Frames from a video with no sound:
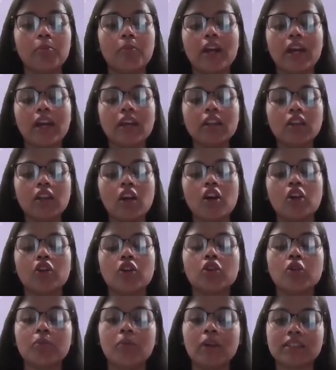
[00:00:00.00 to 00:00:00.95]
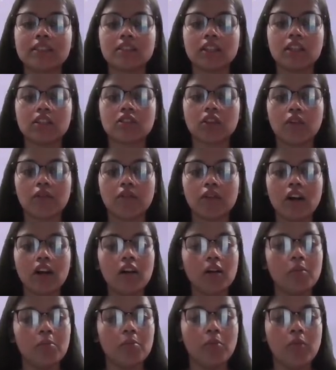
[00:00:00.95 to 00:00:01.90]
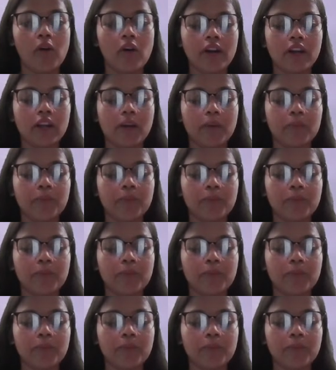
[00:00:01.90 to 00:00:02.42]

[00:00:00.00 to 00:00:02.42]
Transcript: brain to muscles of our body.